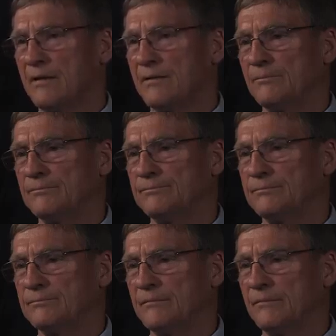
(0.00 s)
uh,
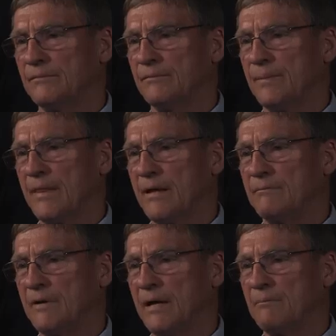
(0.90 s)

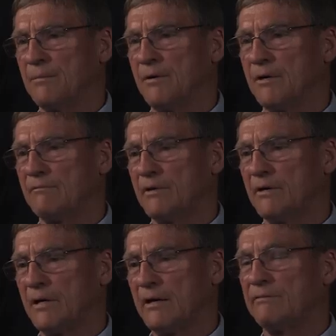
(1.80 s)
I'm, I'm part of
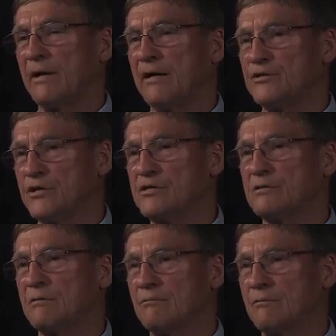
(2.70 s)
a, I've, I
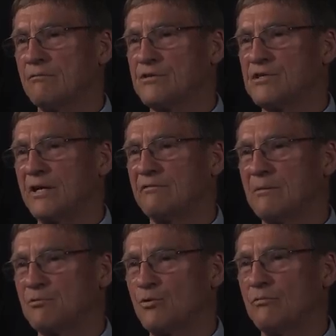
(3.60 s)
just received
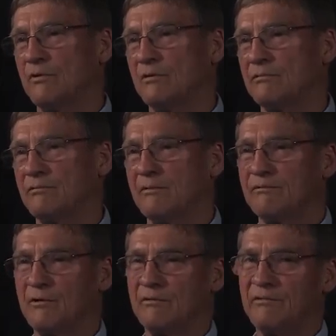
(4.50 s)
approval for,
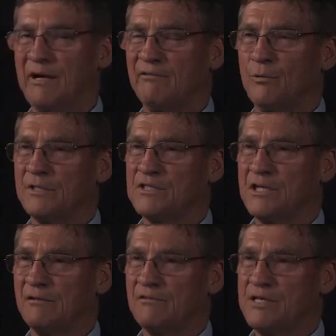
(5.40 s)
for a five oh one
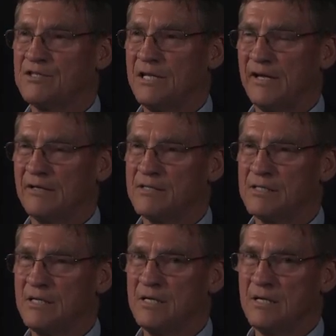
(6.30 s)
c three
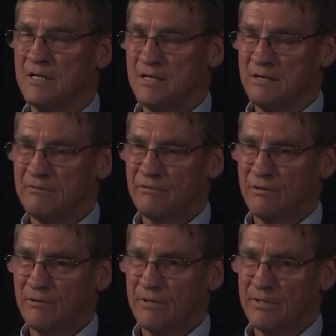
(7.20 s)
status
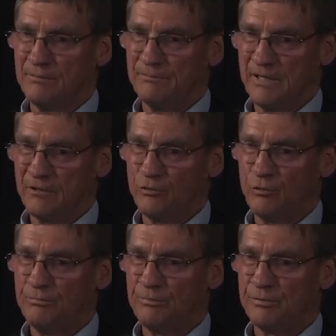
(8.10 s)
for uh, a
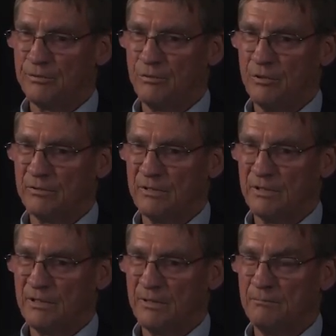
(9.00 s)
group called
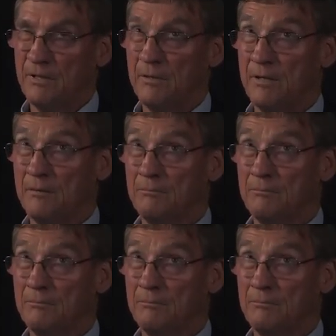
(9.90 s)
the um, uh,